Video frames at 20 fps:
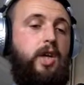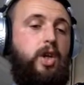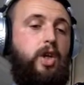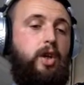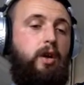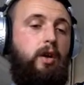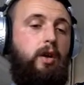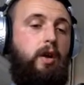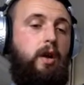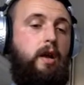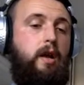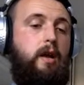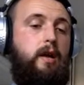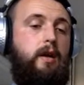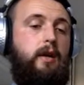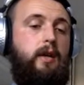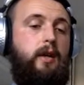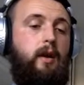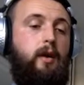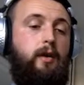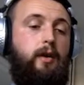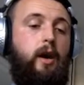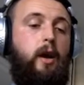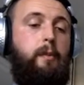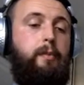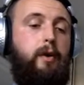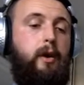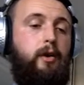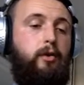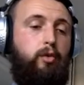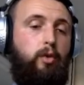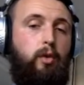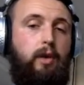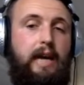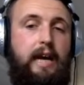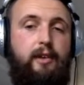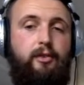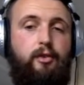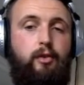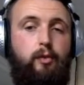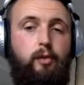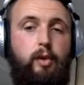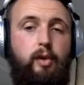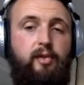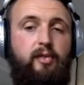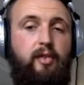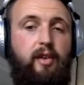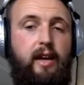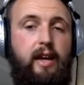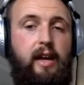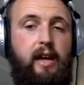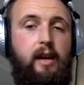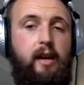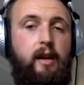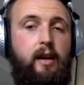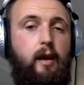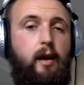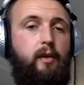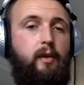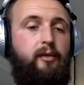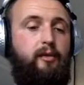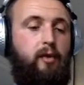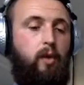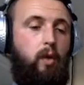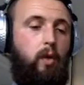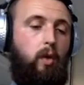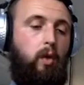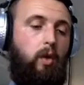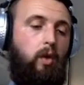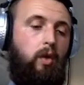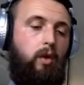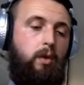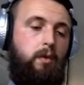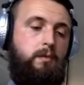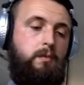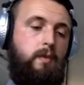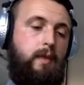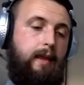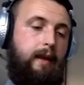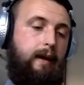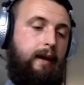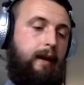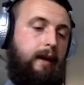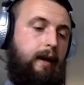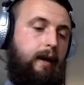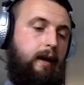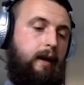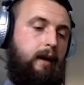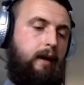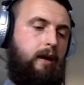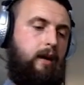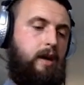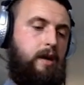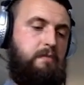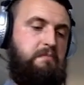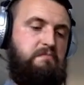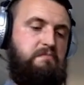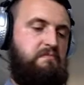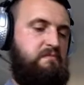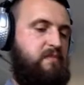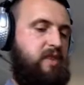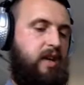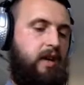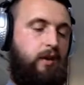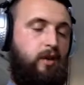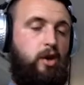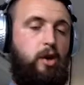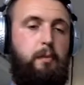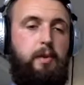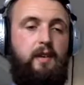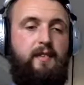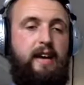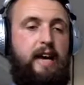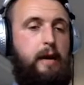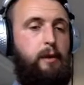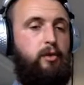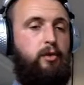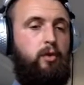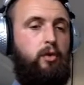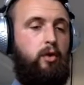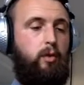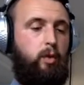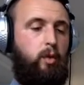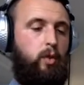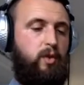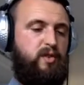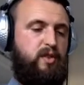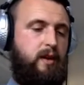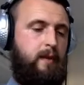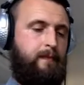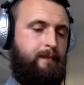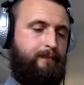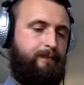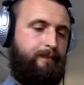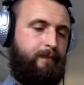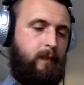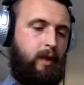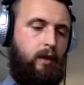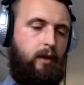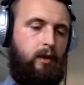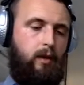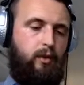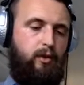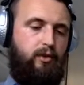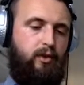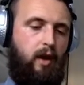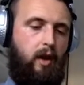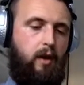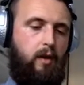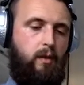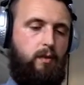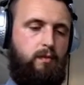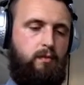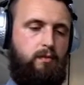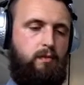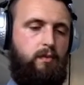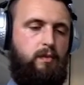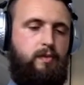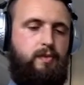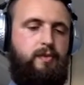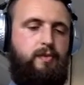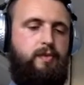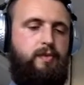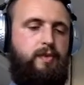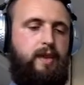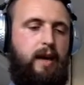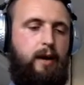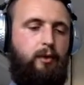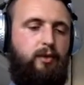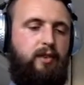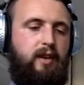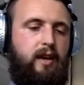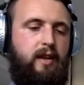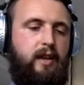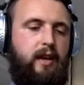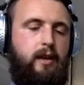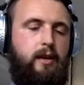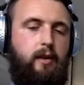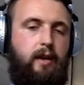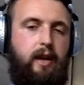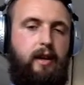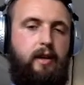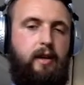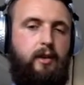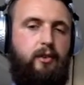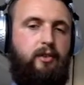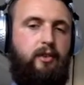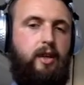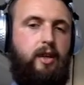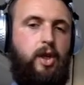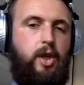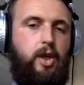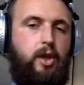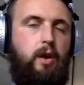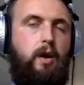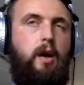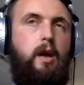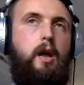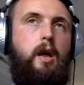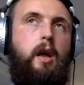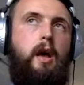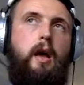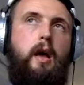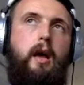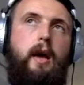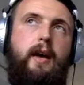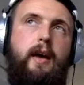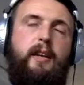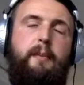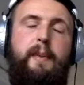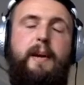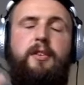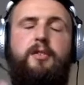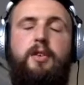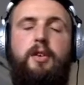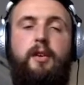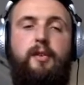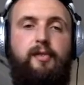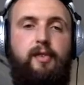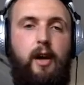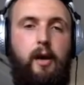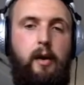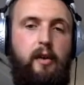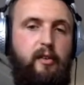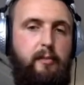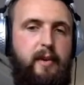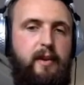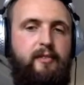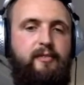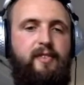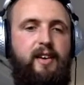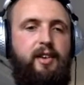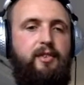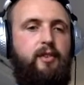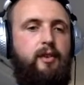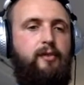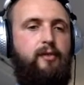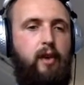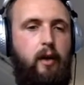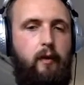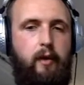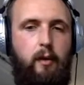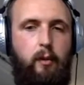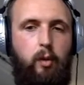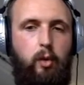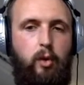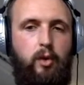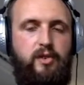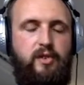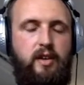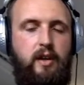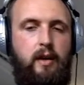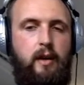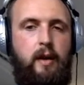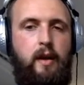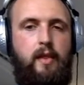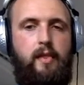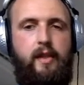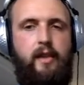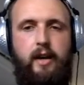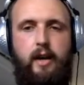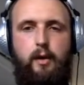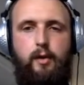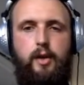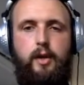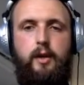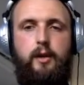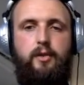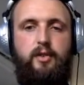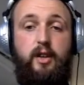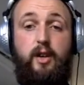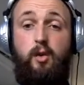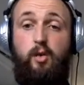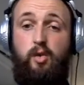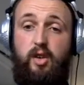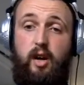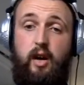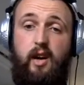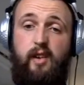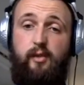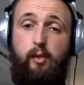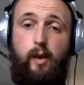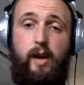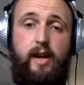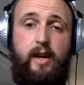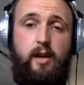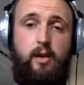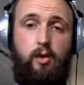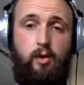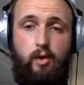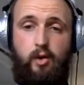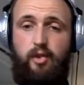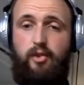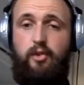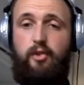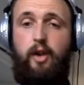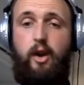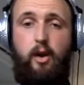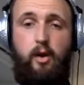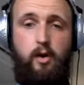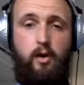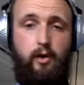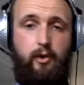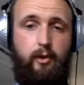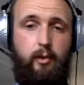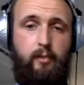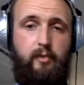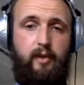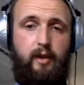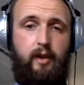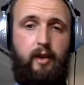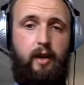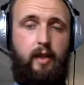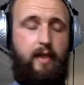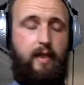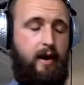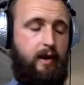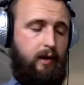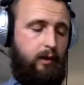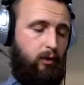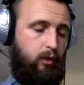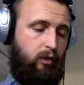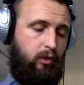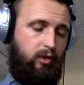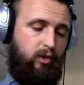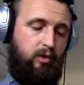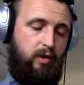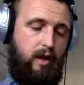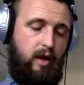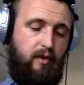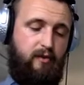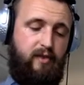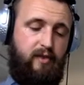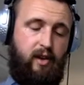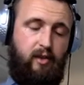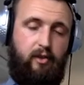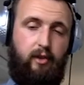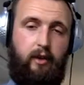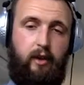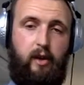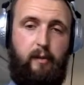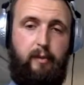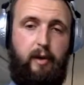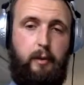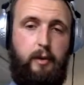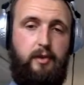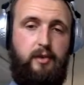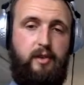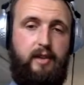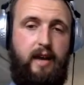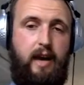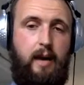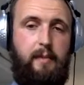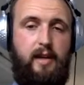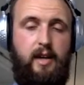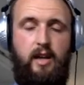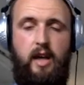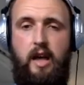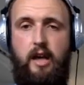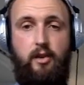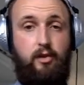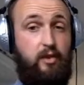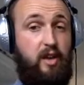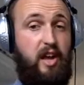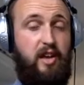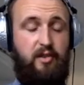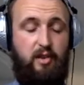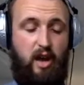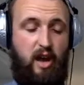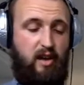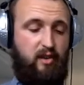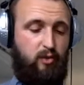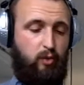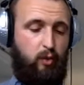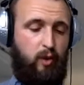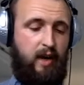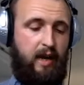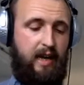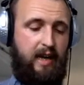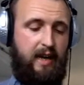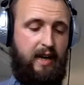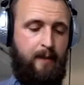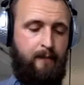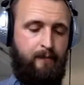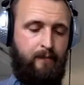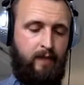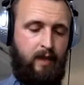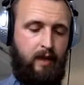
shot. You know, GoPros will last roughly for uh, you know a couple of hours underwater. So that'll stay there, you'll get a nice steady shot. It depends on the flow. If I'm in faster flowing water, then I'll use an old dive weight or a stone or something like that, and I'll just uh, fix the GoPro onto that. I mean, it's, it's, it's really,